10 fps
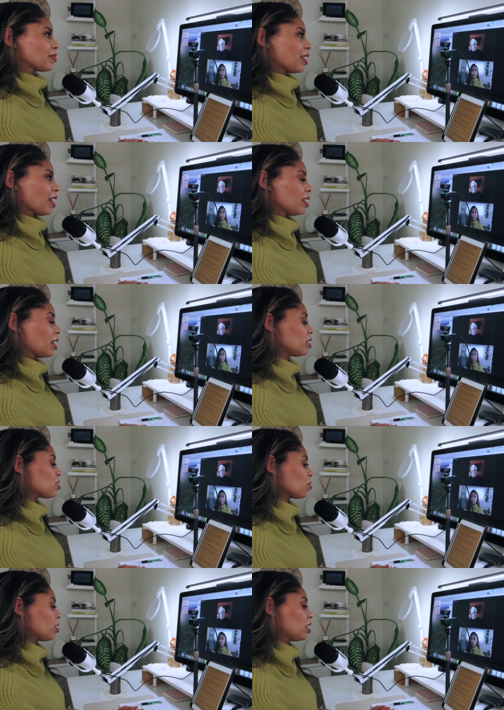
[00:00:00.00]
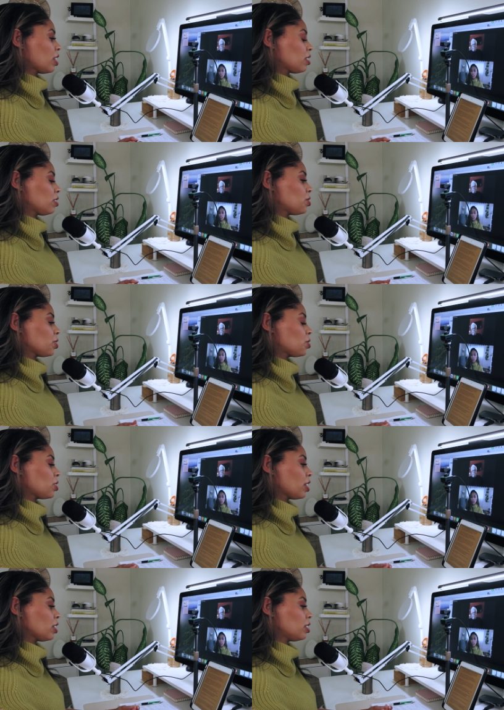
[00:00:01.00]
Yeah, that story that you just
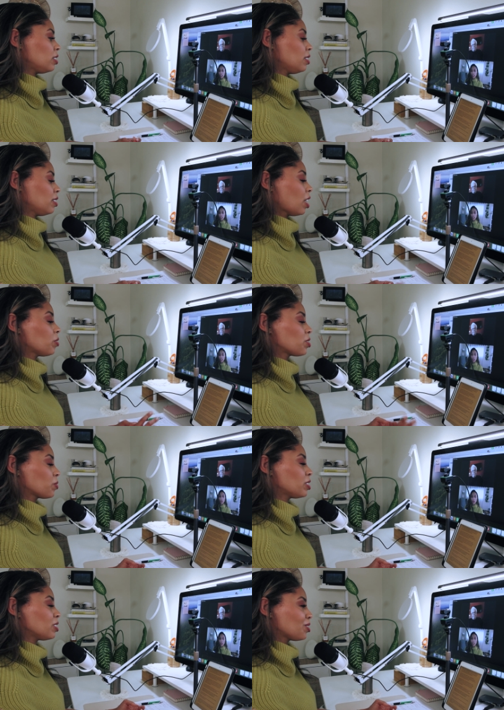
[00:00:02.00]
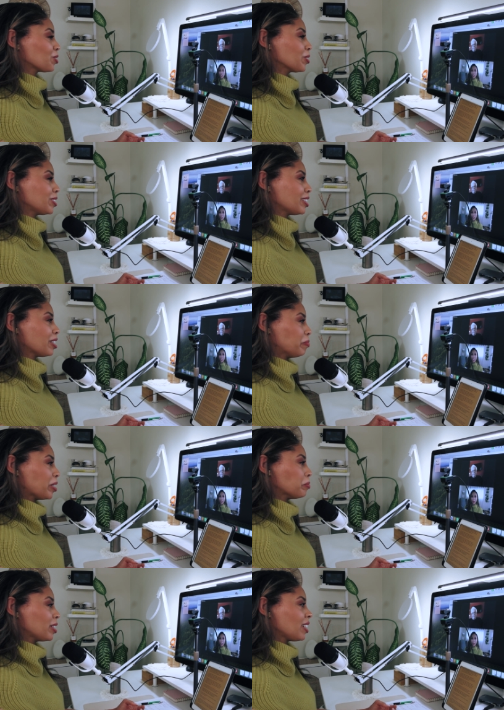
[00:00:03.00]
shared, that was one of the stories that
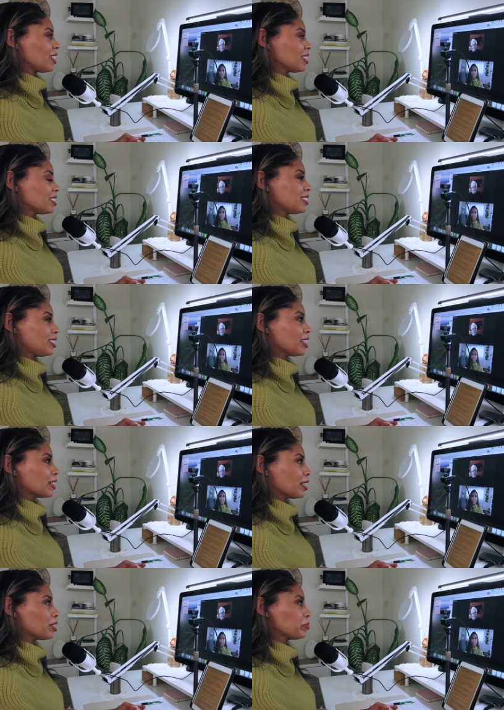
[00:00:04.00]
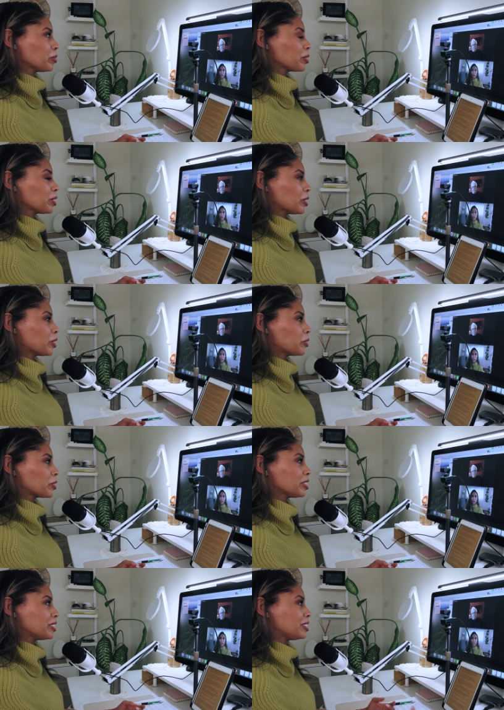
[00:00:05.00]
made me tear up,
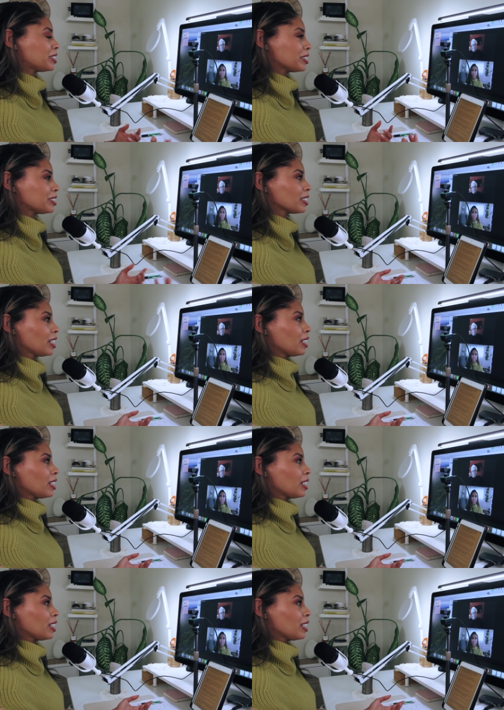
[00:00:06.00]
because it's just,